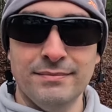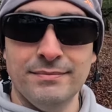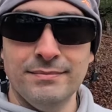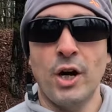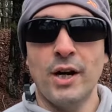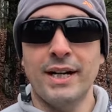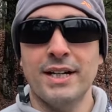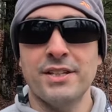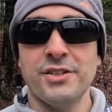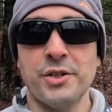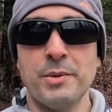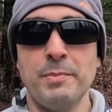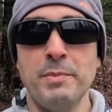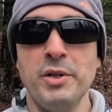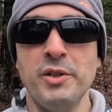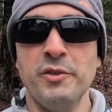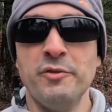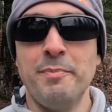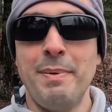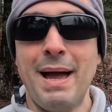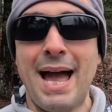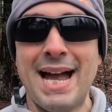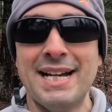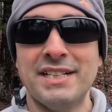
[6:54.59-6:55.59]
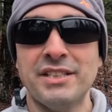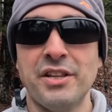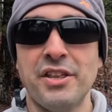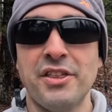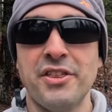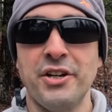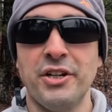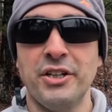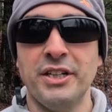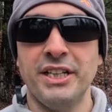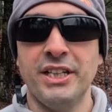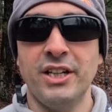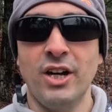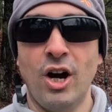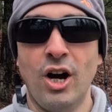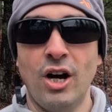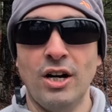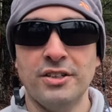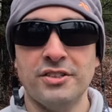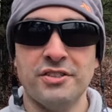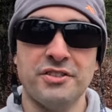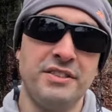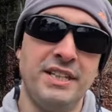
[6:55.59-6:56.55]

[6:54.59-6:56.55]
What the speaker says: Targets are moved back to 30 yards.